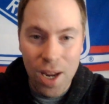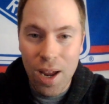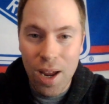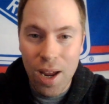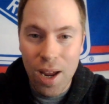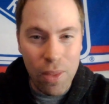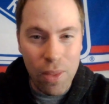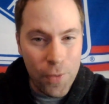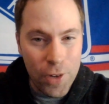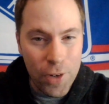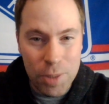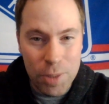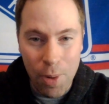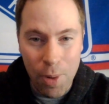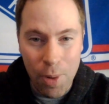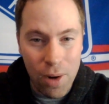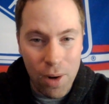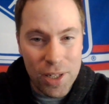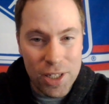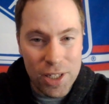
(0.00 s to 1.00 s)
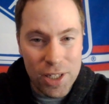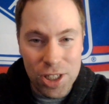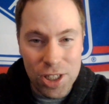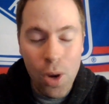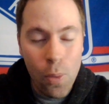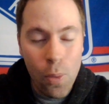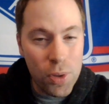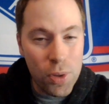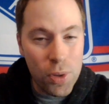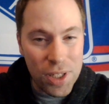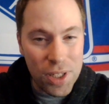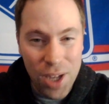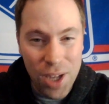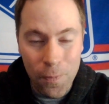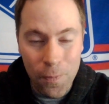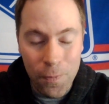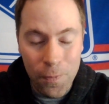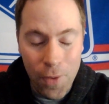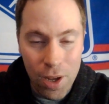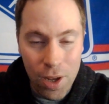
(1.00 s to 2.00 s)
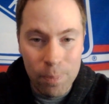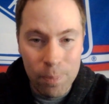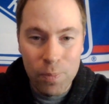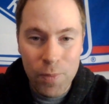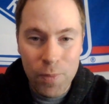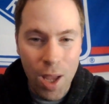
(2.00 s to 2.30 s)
Uh, the first part of this was a ton of fun.